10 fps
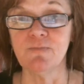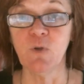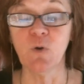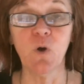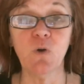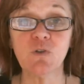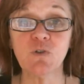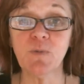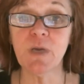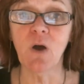your odors
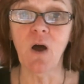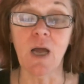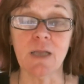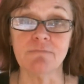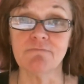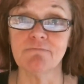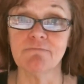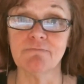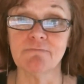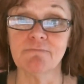will be gone.
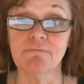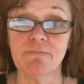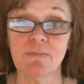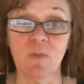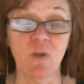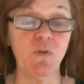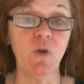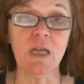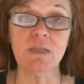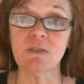If you
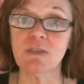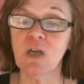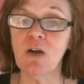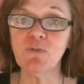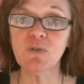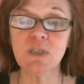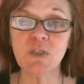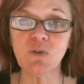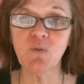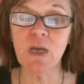got tougher
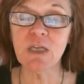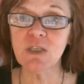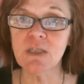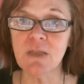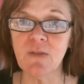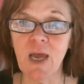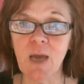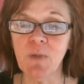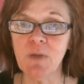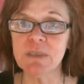situation than
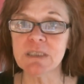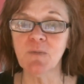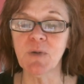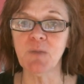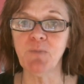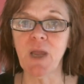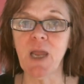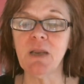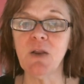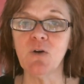that, maybe somebody
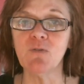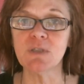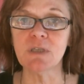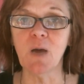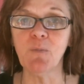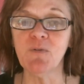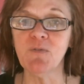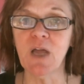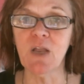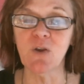painted over top of
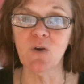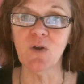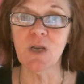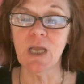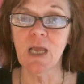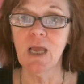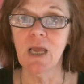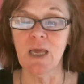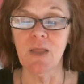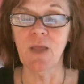that urine
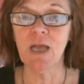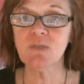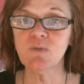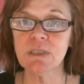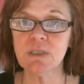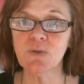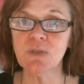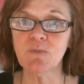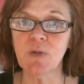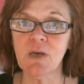and that's what still
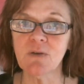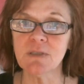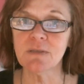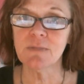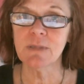smells,